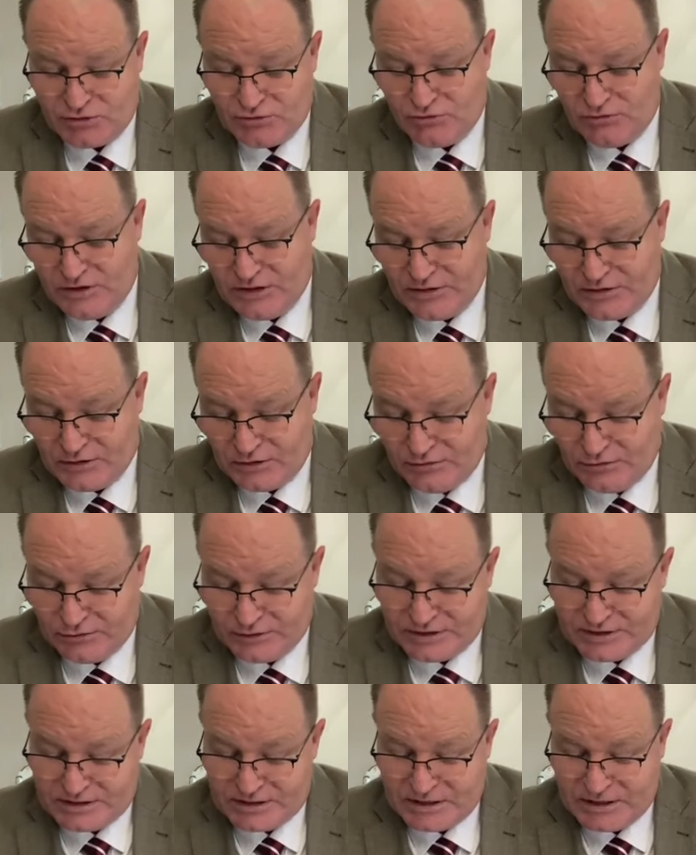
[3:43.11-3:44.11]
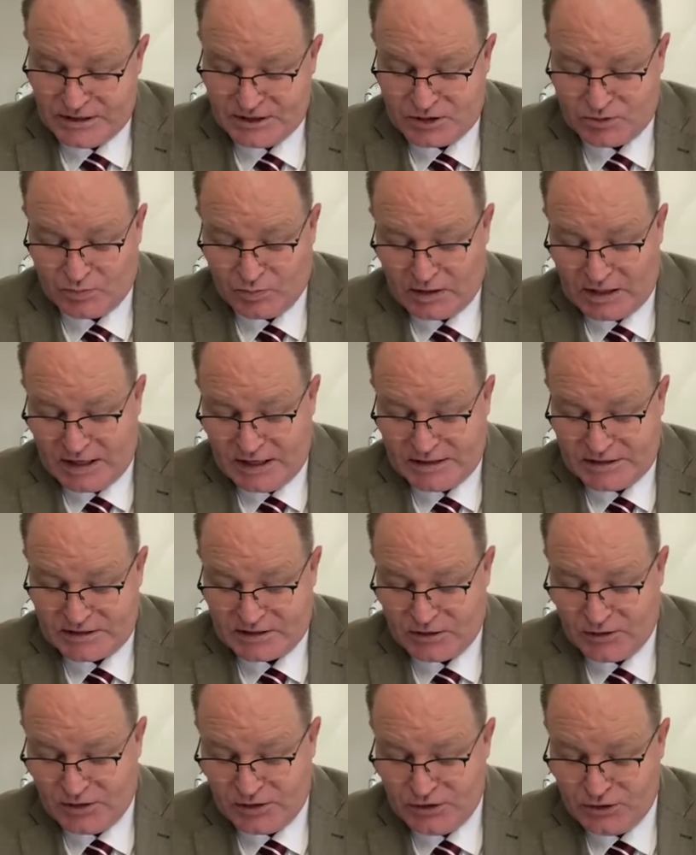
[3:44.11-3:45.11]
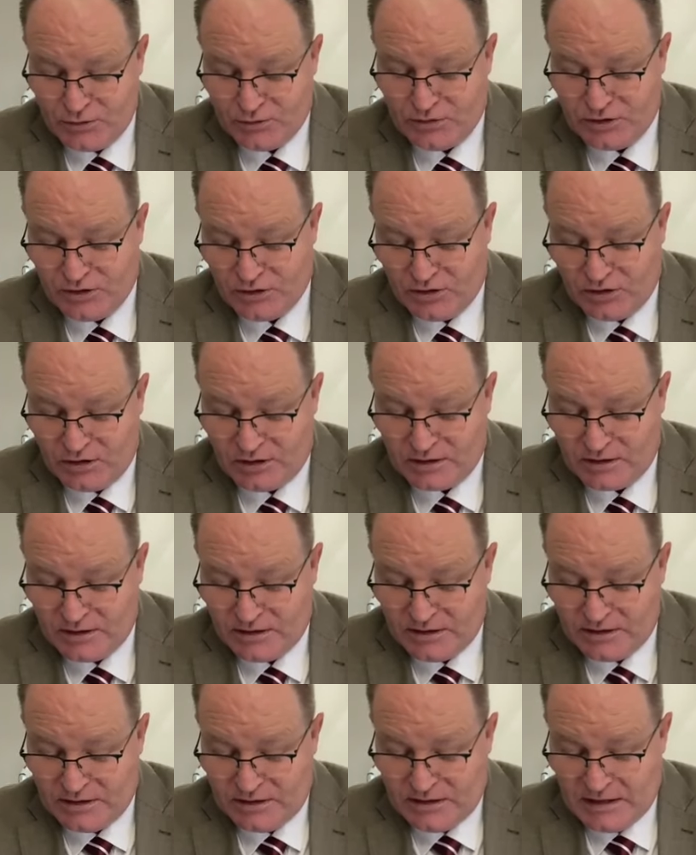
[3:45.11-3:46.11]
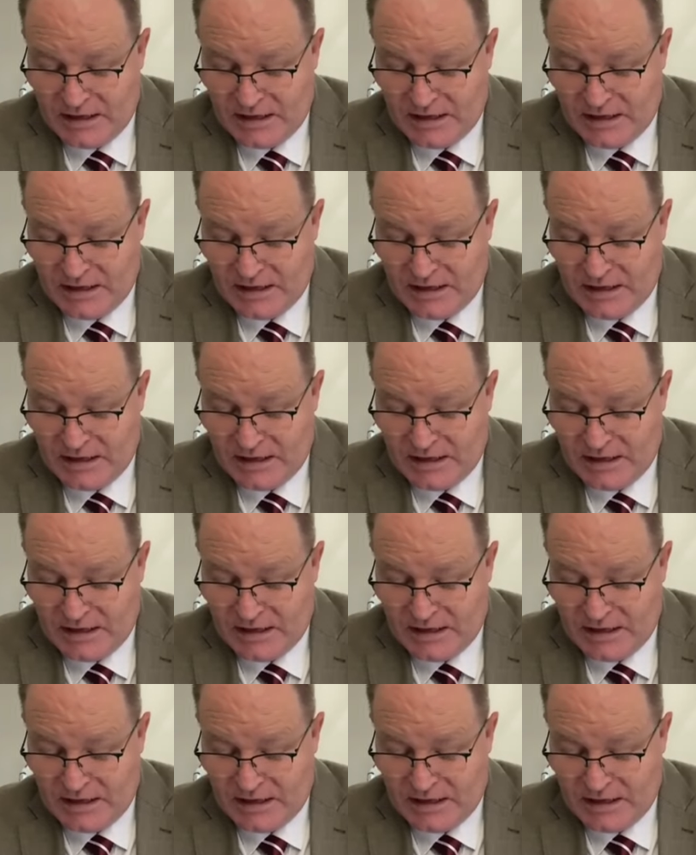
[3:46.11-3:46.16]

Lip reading: "Surely the Lord is in this place, and I knew it not."